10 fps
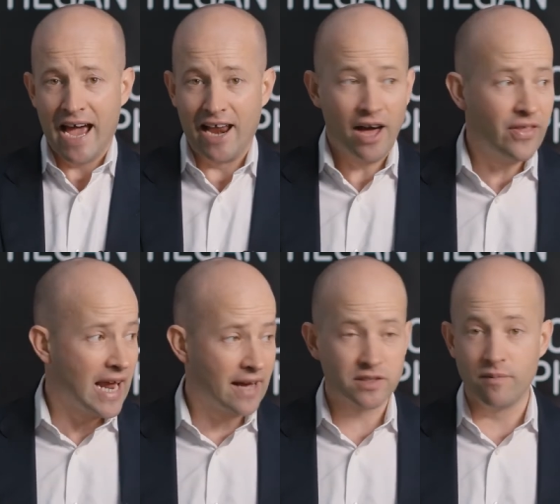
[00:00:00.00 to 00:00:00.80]
And I then
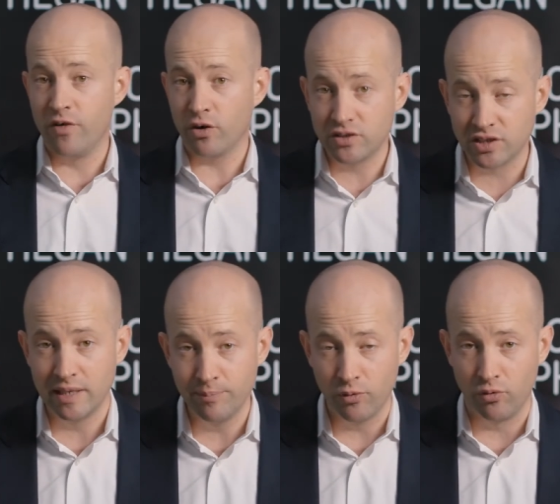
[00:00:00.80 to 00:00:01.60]
have some very
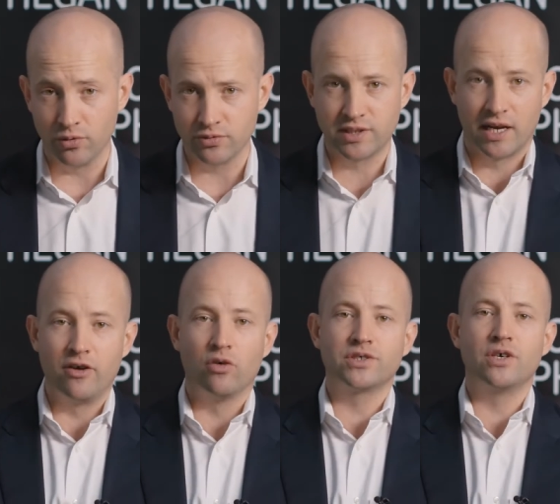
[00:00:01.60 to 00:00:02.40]
simple rules that
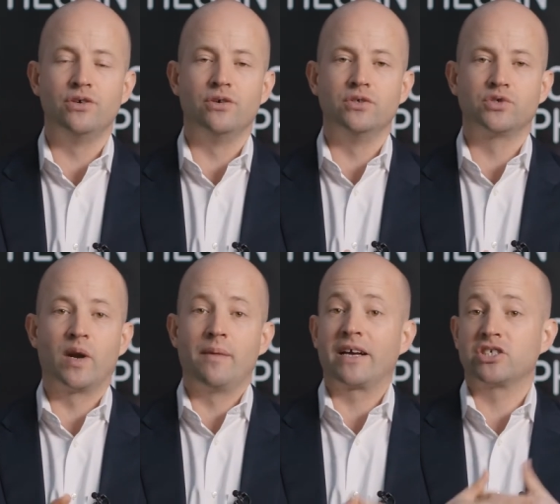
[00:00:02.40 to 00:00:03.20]
I also use
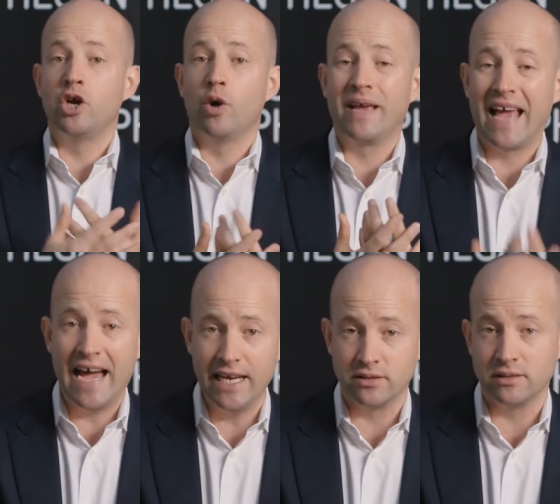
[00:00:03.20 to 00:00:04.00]
when I'm actually helping
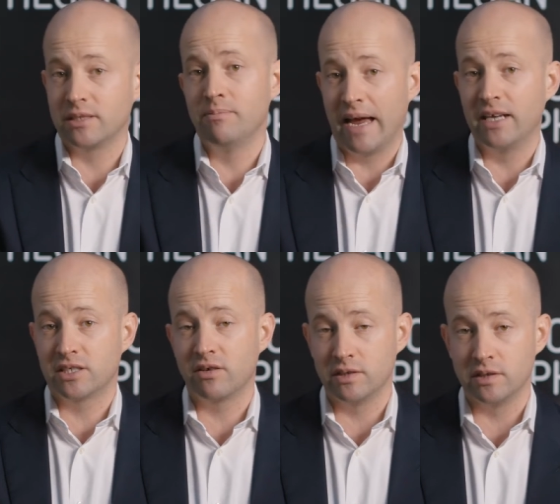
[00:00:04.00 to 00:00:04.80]
agents to manage
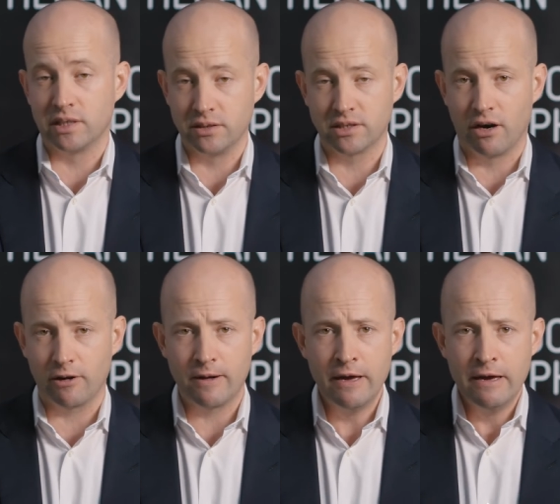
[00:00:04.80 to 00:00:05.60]
their existing
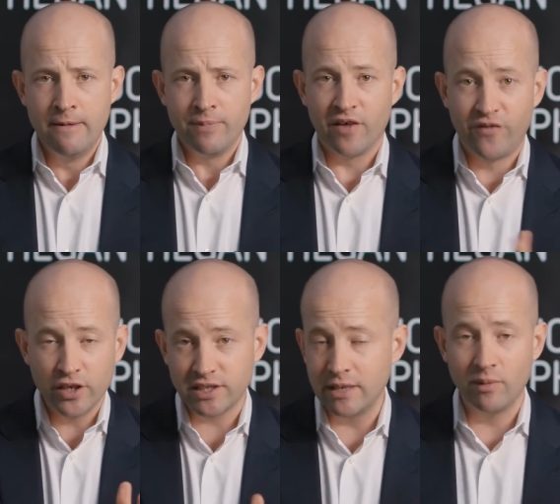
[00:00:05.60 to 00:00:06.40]
stock. The
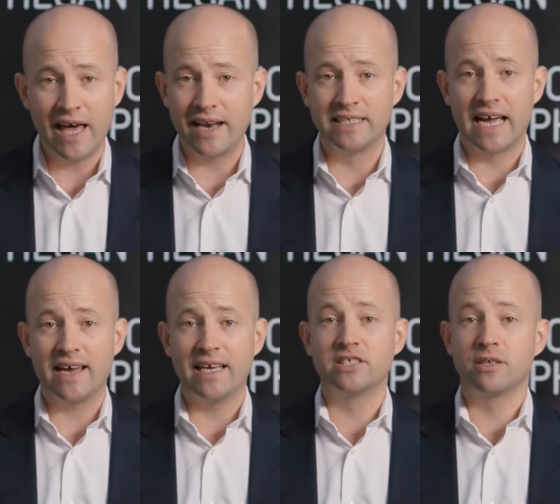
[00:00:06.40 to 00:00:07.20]
first thing, without a
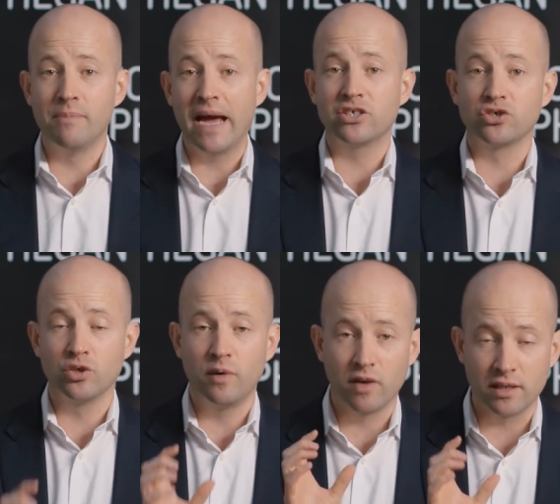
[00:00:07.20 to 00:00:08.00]
doubt, is to make sure
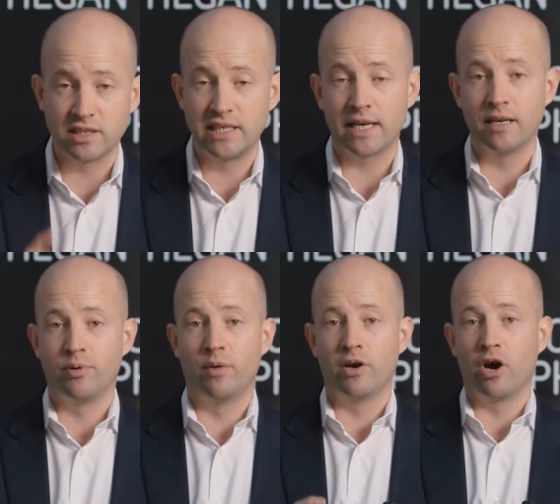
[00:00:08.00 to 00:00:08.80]
that we've got a second
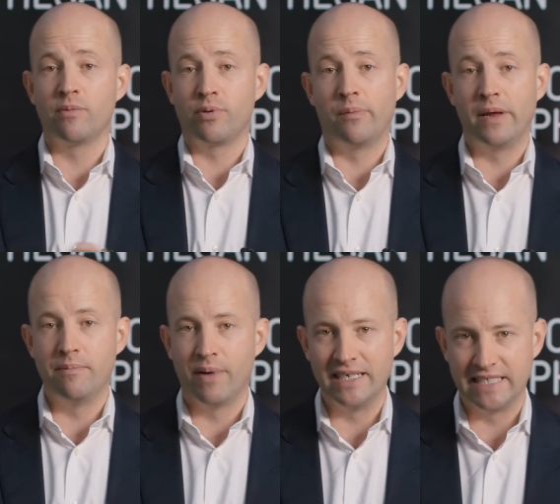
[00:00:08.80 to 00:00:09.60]
appointment on a property
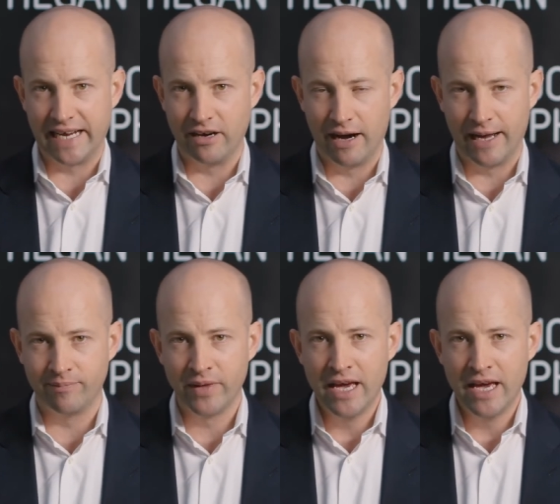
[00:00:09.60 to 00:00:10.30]
by day 9.